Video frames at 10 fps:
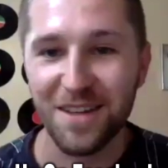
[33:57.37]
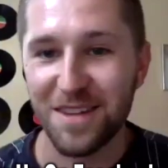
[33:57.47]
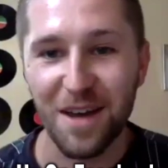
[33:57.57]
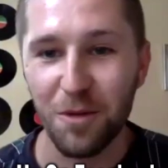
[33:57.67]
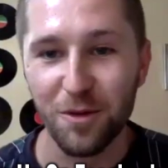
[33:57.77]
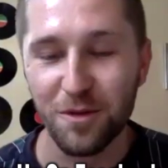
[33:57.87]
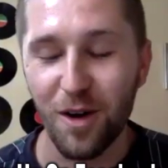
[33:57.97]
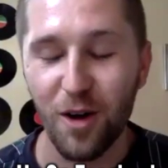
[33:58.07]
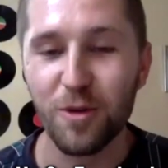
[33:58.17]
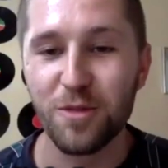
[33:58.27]
that one
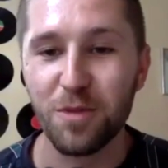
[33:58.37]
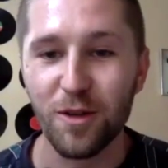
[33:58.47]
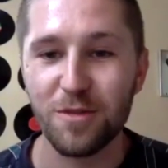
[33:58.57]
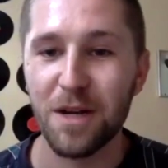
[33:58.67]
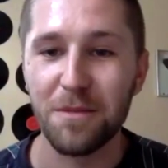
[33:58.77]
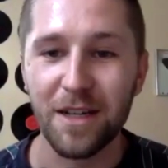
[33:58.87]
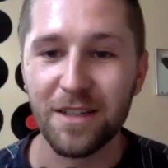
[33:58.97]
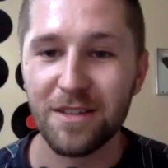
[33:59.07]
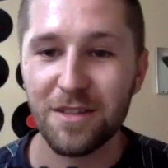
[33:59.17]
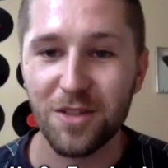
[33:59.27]
always blows my
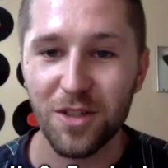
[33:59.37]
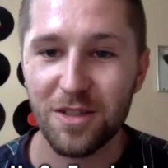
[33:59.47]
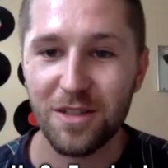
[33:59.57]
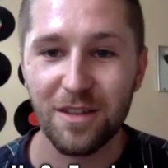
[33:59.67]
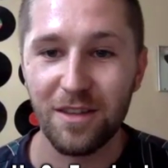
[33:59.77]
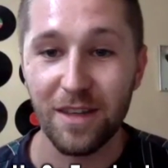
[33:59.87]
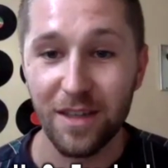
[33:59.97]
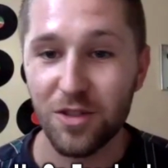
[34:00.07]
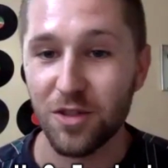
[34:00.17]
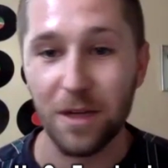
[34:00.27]
mind. Just the
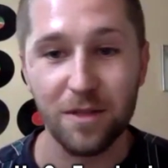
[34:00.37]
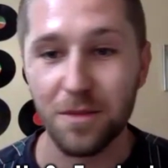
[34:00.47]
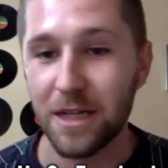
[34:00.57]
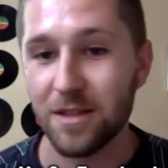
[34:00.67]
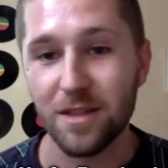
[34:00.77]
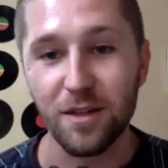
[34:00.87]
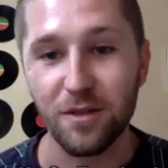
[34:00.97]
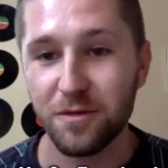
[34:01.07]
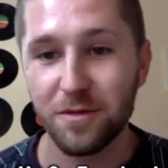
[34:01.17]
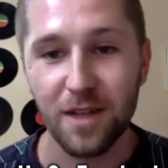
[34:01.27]
instrumental by itself. I